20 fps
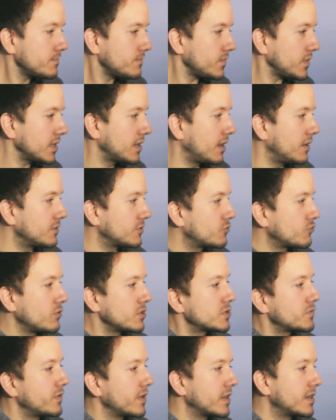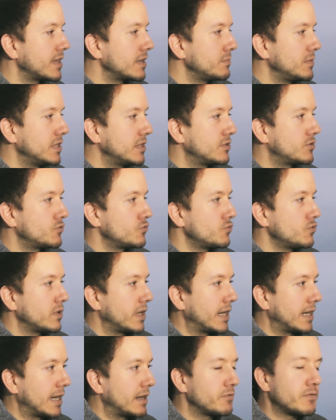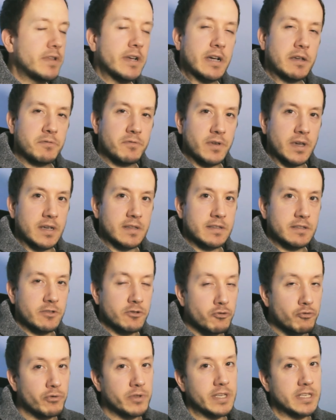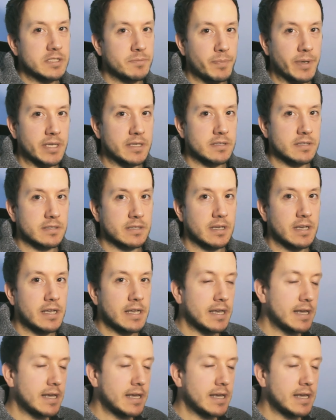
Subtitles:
and transfer them into After Effects 3D space.